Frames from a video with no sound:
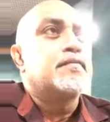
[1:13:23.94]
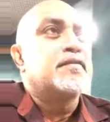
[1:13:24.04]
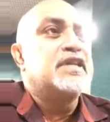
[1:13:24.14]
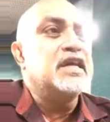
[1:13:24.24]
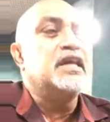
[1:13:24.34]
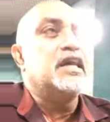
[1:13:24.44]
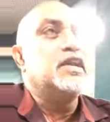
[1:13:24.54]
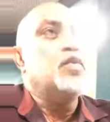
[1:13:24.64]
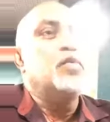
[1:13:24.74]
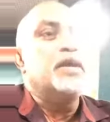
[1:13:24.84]
Take care of the
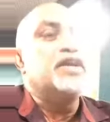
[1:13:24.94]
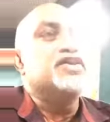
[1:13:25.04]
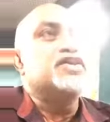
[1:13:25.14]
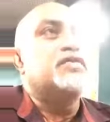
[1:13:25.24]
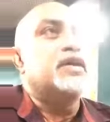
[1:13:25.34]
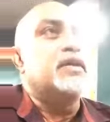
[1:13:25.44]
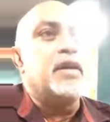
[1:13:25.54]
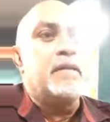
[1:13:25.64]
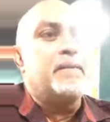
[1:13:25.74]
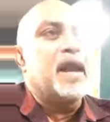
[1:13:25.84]
home and your children.
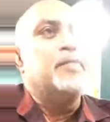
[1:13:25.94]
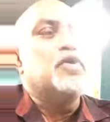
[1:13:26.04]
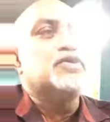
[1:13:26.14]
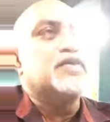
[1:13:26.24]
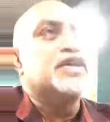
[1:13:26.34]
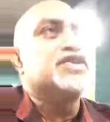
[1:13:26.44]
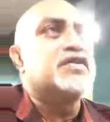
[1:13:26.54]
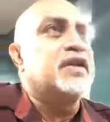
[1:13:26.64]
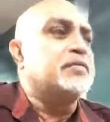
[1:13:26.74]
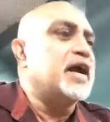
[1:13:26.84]
Buy books for your
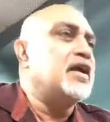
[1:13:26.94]
children.